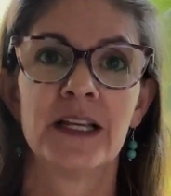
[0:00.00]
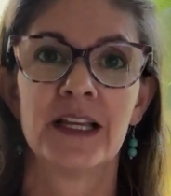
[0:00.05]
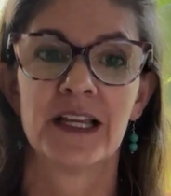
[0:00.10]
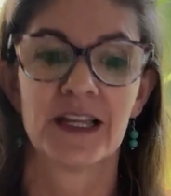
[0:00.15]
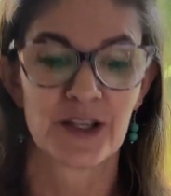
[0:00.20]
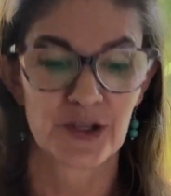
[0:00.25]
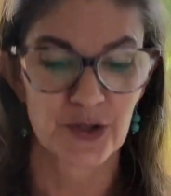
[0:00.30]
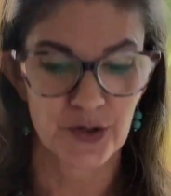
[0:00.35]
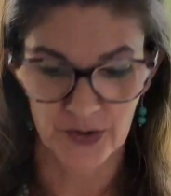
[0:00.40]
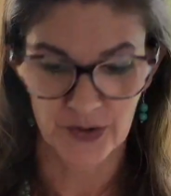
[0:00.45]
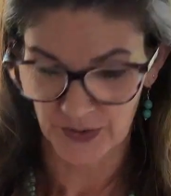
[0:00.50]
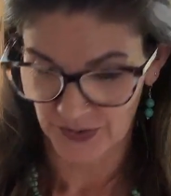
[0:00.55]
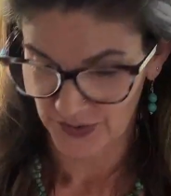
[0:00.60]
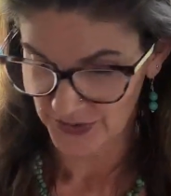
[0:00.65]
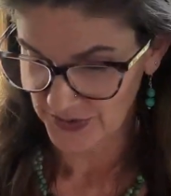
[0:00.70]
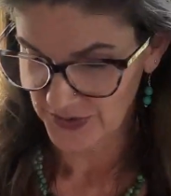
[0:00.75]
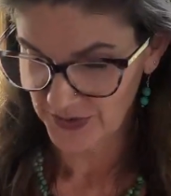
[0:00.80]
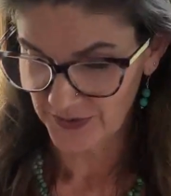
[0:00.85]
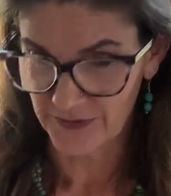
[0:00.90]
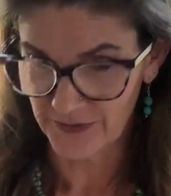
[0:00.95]

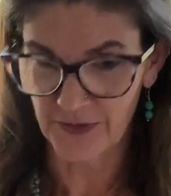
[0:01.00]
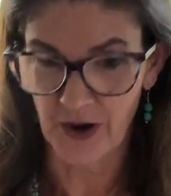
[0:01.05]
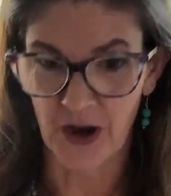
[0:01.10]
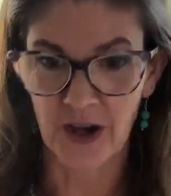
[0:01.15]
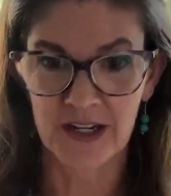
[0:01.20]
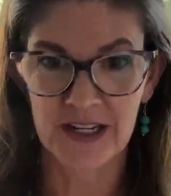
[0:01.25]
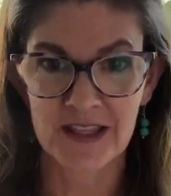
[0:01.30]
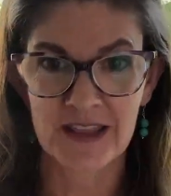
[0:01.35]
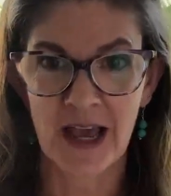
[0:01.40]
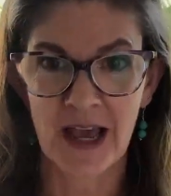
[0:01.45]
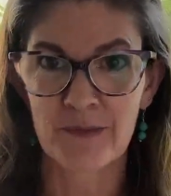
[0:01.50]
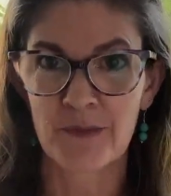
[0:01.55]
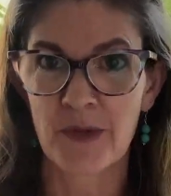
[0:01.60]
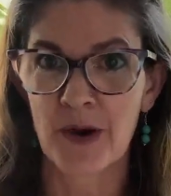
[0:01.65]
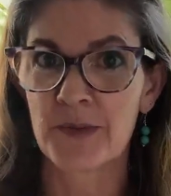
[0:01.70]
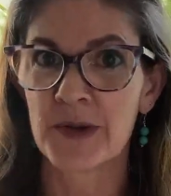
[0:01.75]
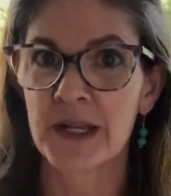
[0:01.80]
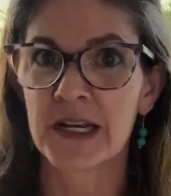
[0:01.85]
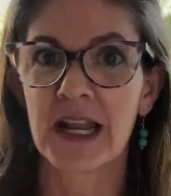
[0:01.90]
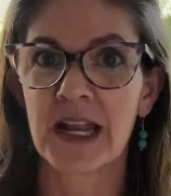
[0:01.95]
The fawn in that
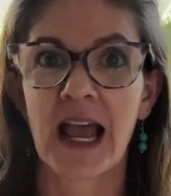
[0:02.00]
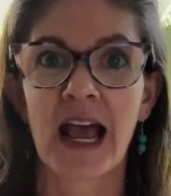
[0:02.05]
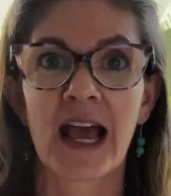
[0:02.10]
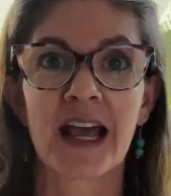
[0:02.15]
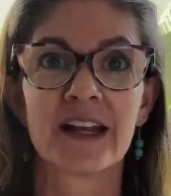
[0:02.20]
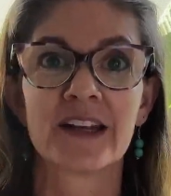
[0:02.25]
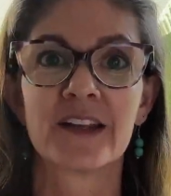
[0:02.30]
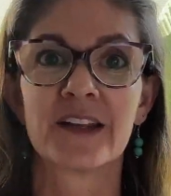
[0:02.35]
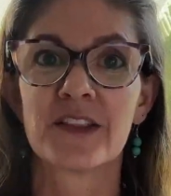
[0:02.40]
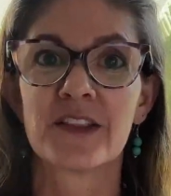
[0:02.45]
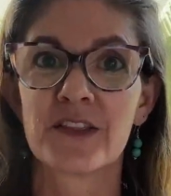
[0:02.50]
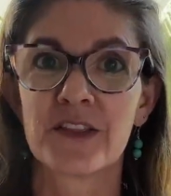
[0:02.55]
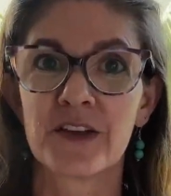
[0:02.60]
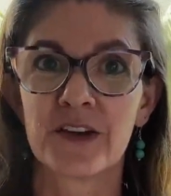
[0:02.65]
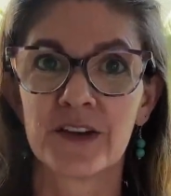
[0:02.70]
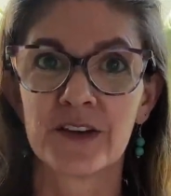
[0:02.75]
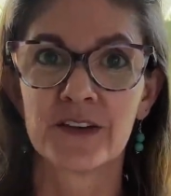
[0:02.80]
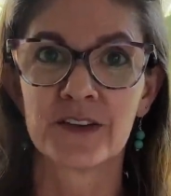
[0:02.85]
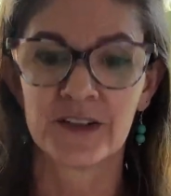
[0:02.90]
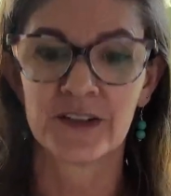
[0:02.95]
moment had
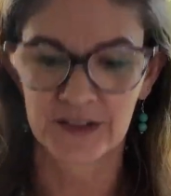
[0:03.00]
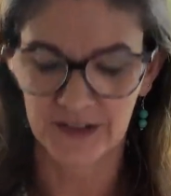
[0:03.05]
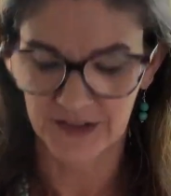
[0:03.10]
the